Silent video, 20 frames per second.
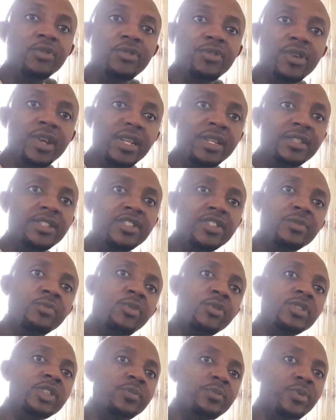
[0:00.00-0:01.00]
grains.
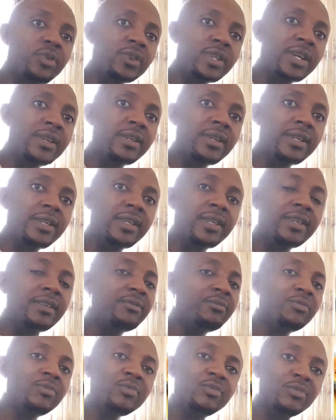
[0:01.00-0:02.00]
Most importantly,
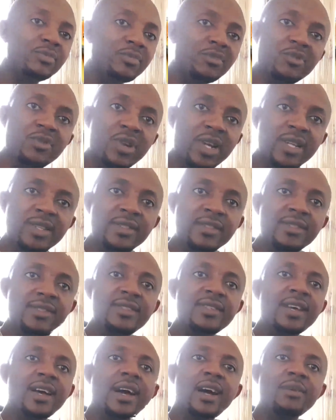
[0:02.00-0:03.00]

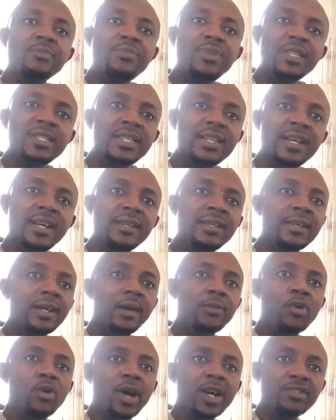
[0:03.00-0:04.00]
grains are basically
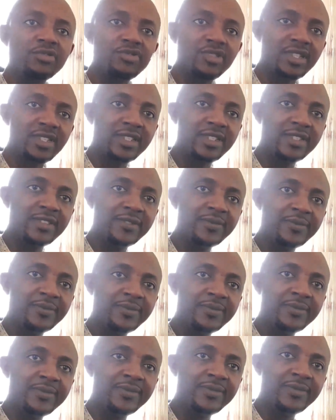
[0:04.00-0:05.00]
carbohydrates.
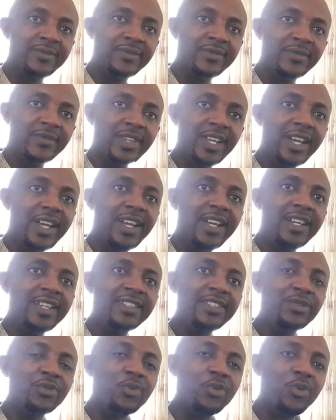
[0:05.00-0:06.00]

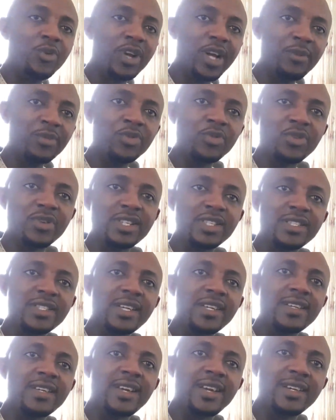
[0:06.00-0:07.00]
And we'll come to
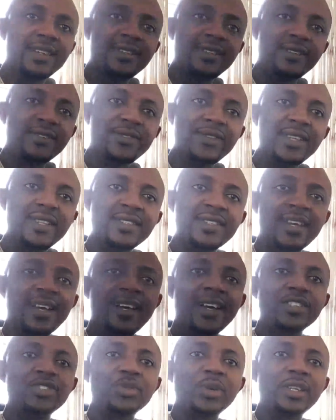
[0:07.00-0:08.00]
understand that the grains
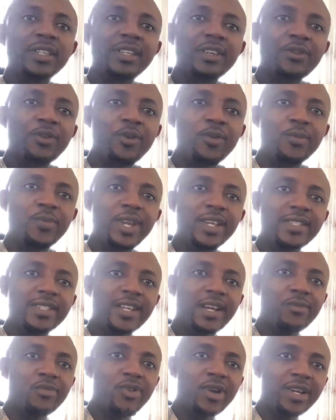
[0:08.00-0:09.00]
are actually the complex
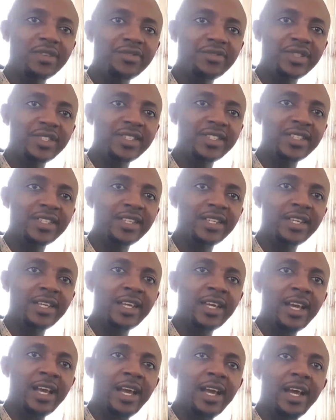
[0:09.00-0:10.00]
carbohydrates.
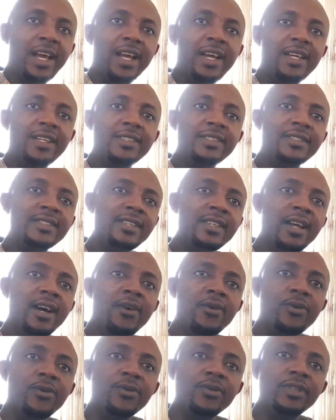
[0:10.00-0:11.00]
And
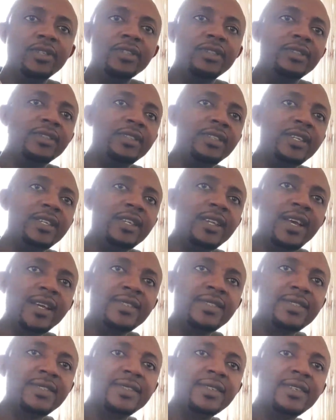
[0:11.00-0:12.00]
now, the
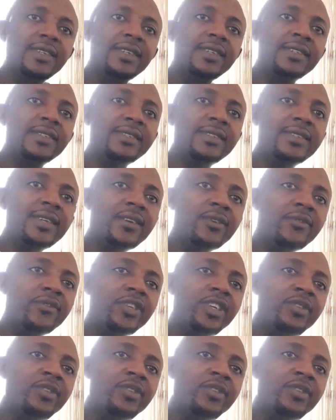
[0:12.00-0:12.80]
next set of